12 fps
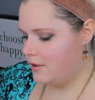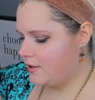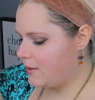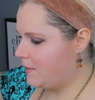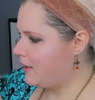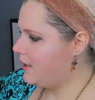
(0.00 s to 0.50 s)

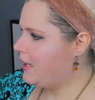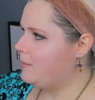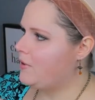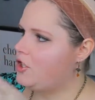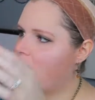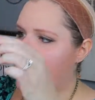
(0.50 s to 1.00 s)
something to
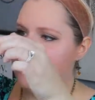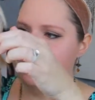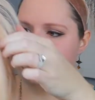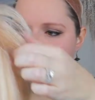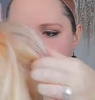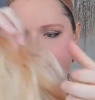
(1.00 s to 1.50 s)
keep the
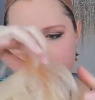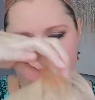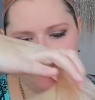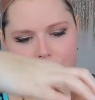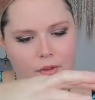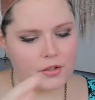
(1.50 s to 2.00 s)
shape.
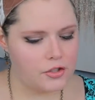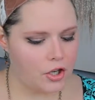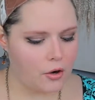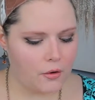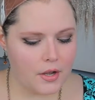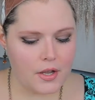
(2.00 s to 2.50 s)

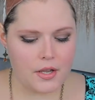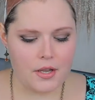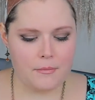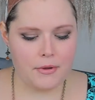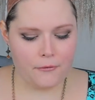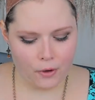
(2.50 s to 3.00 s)
So
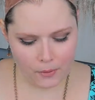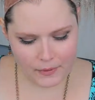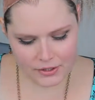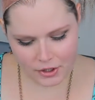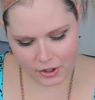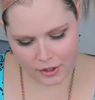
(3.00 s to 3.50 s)
before
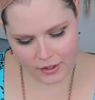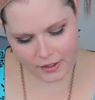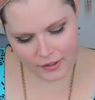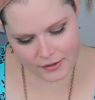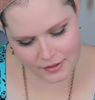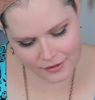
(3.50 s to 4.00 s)
we turn
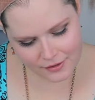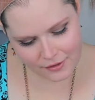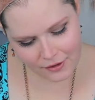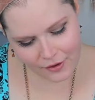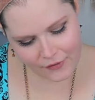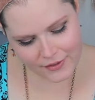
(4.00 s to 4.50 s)
it,
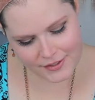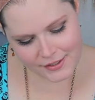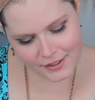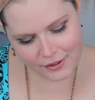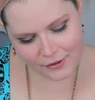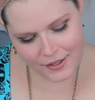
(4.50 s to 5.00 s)
oh, that's
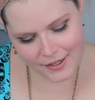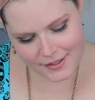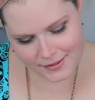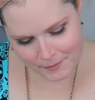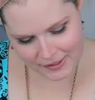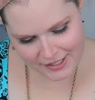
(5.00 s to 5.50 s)
cute. It
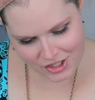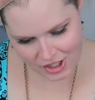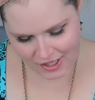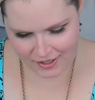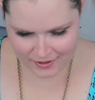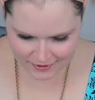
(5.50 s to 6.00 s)
is
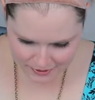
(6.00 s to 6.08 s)
peachy.